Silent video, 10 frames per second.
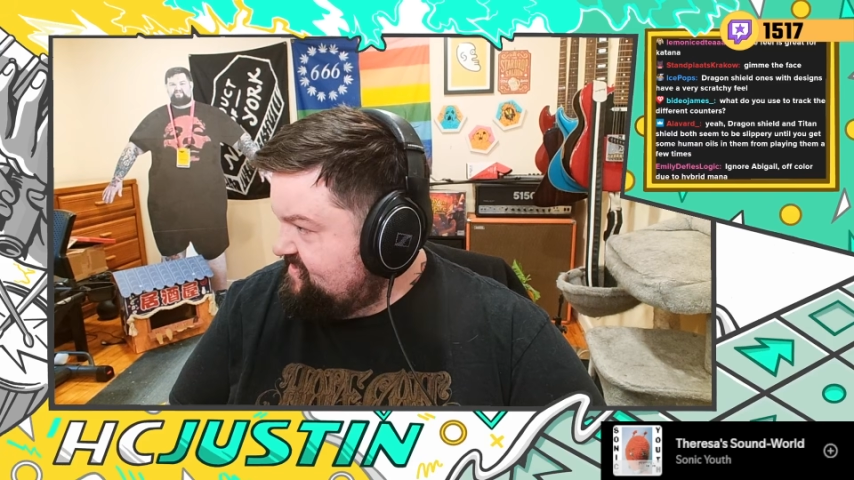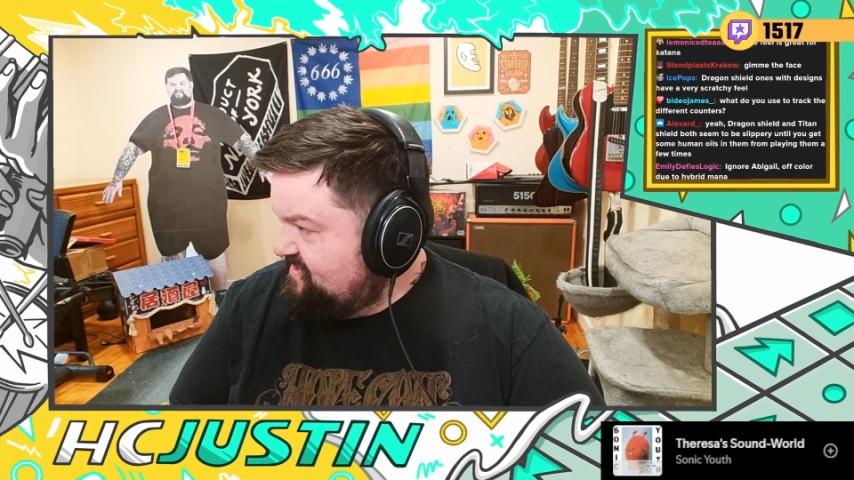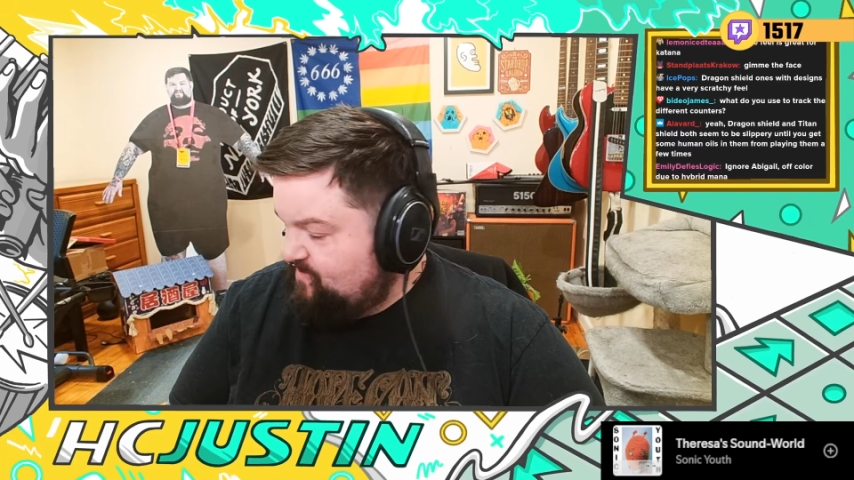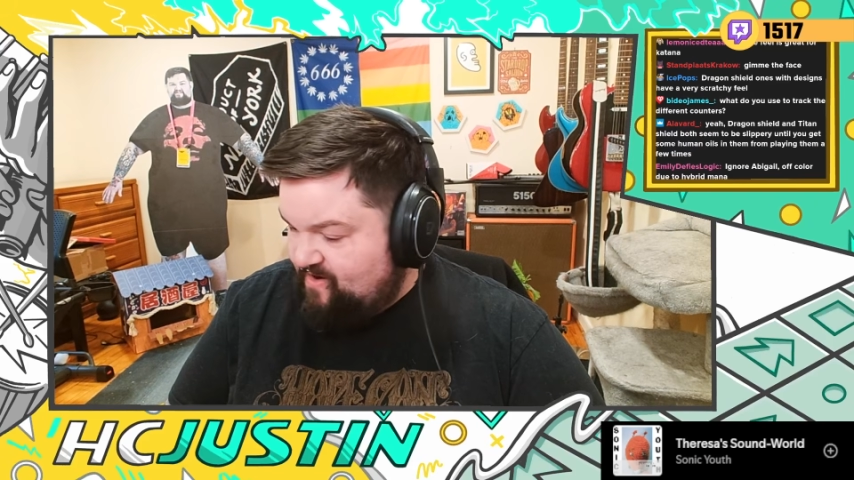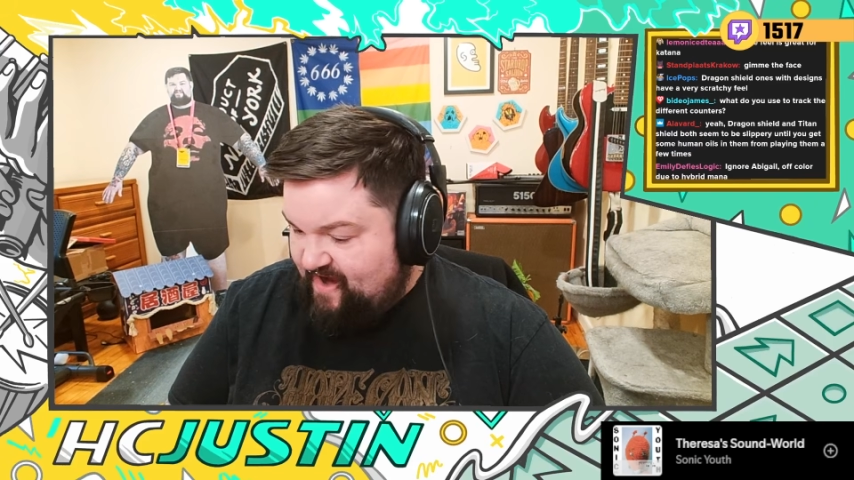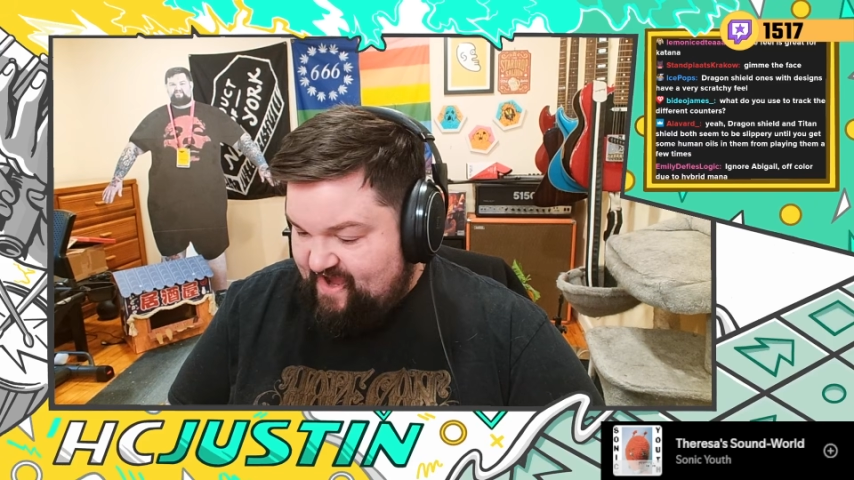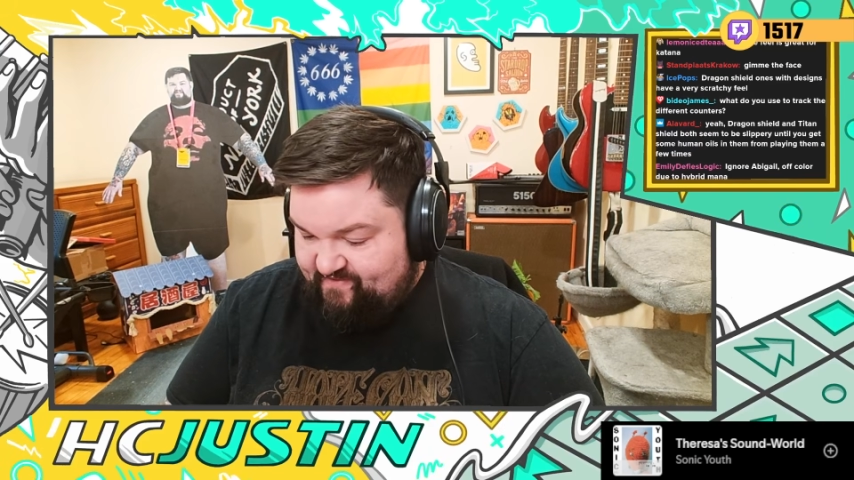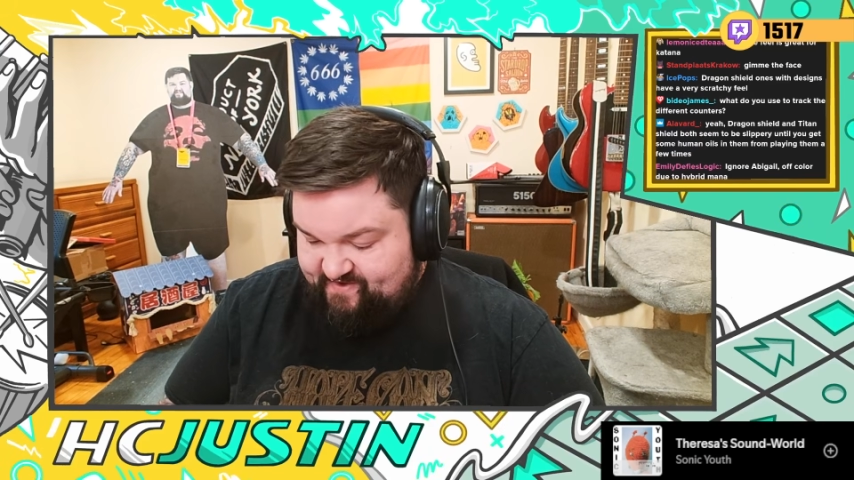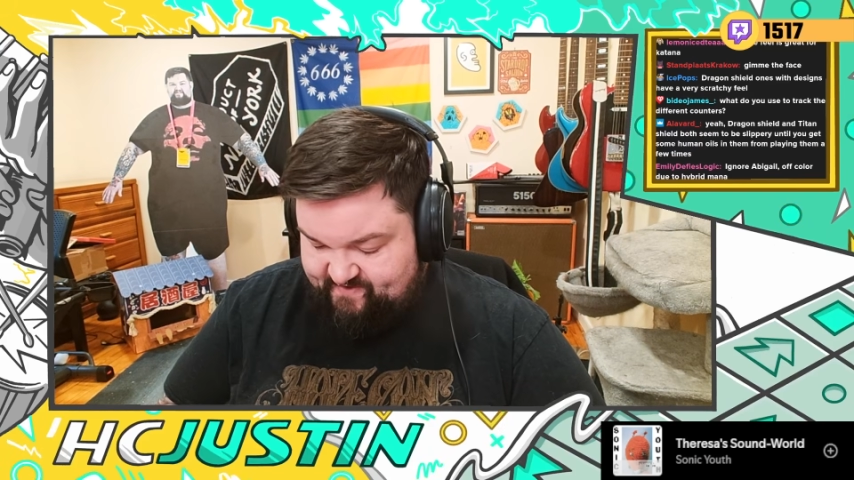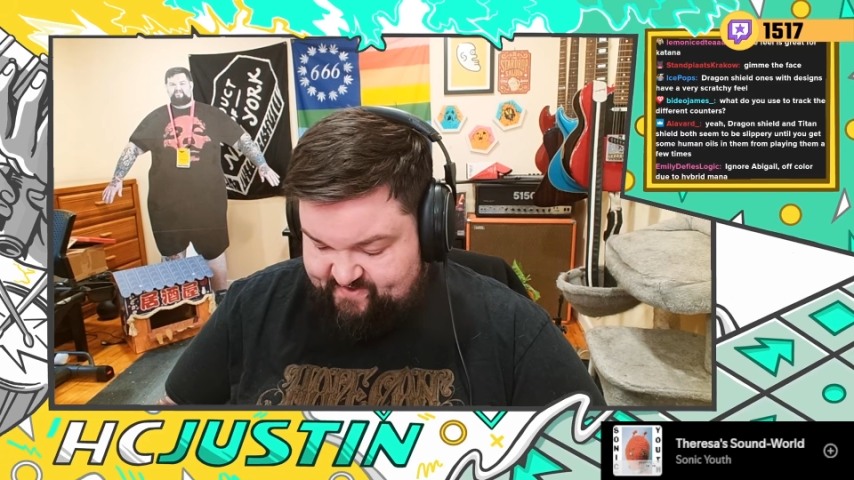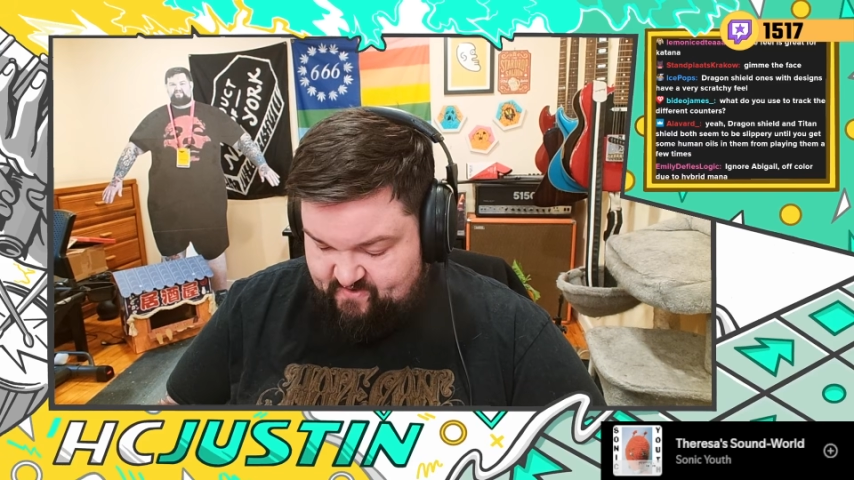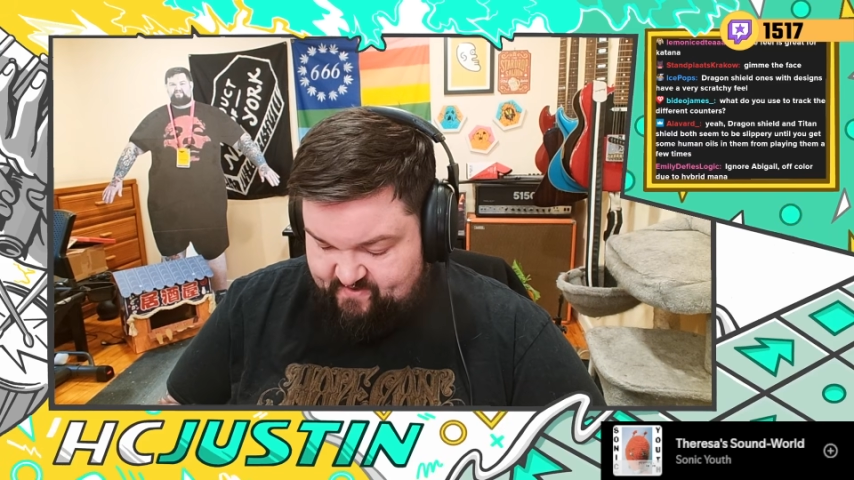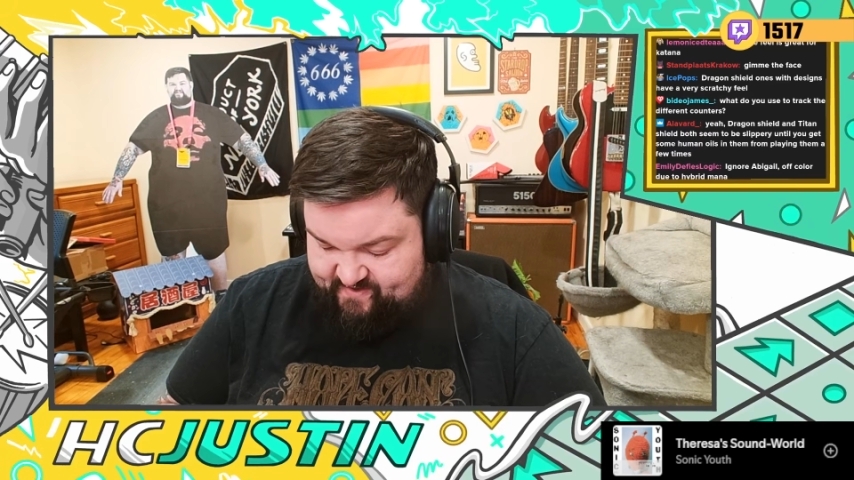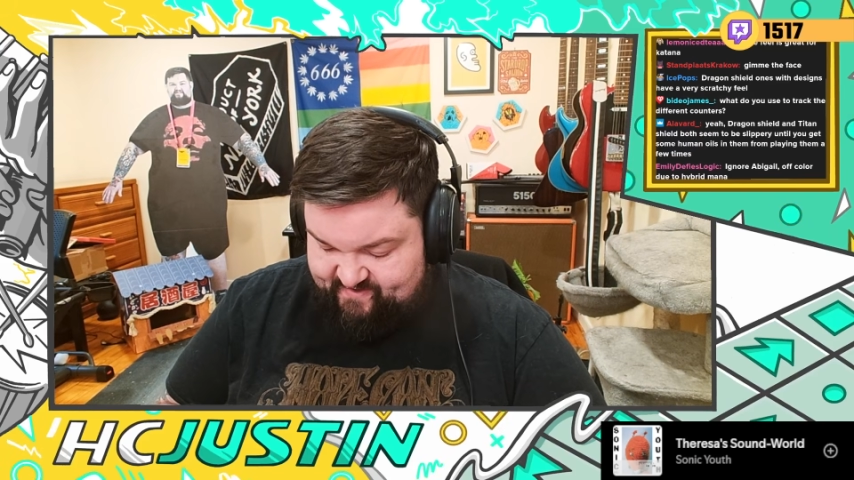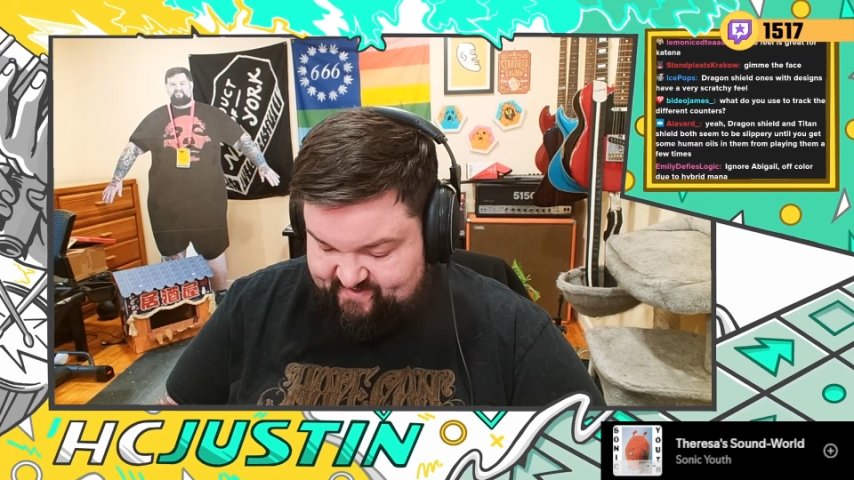somewhere I have little
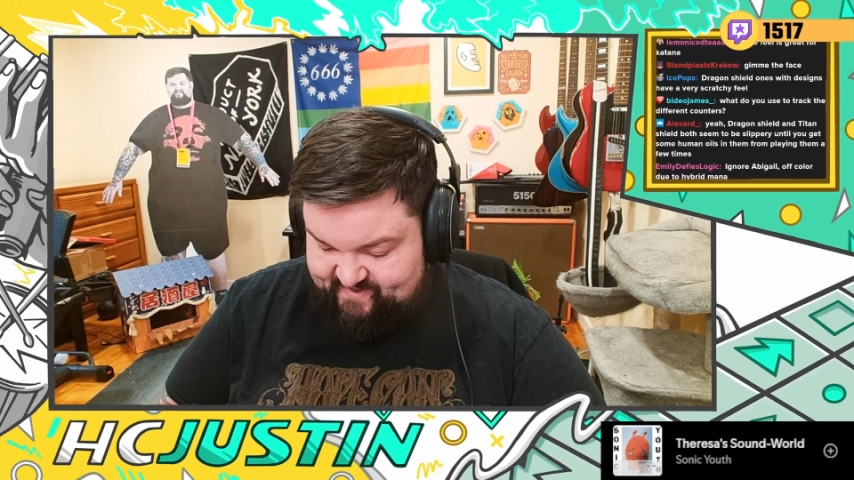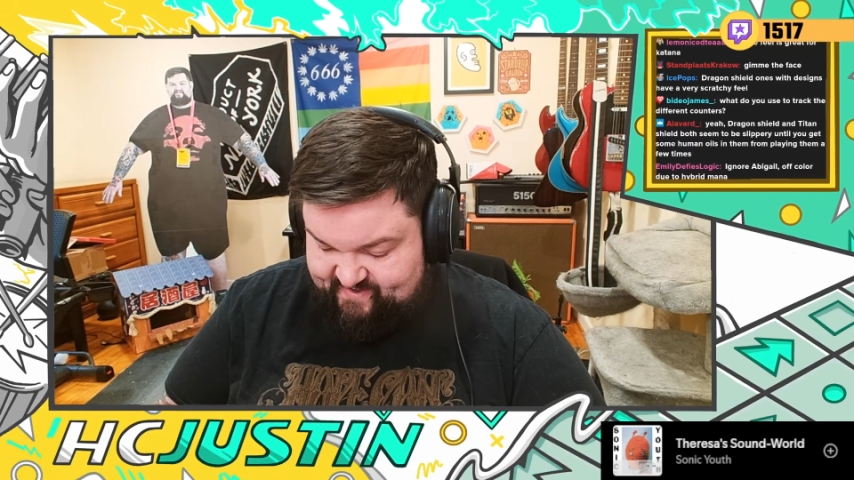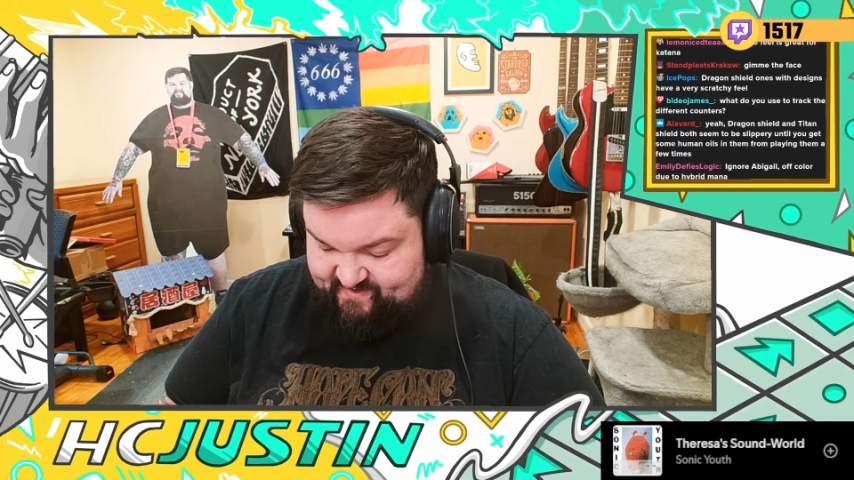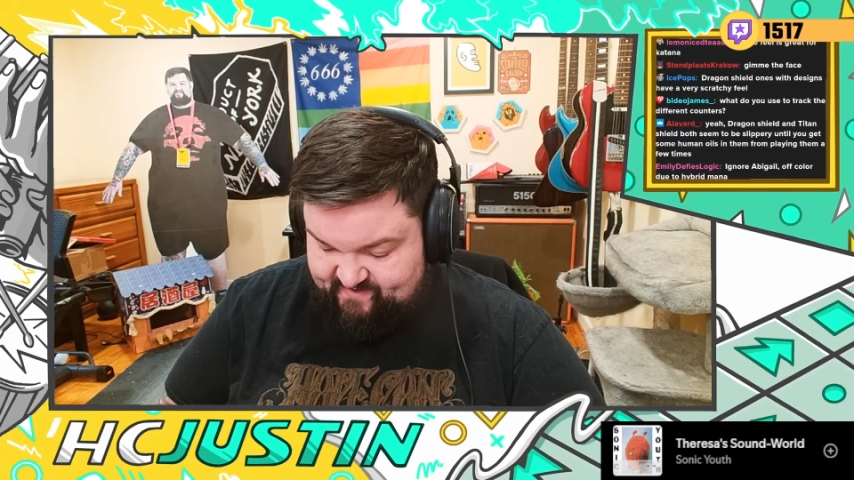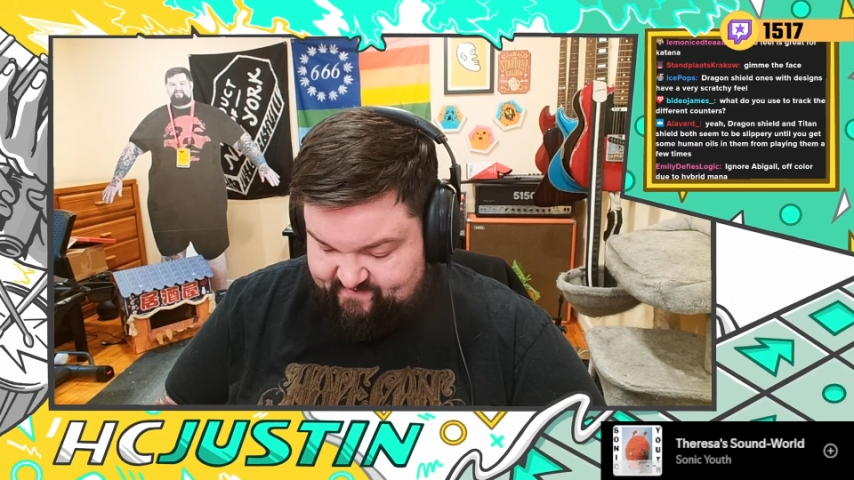tokens,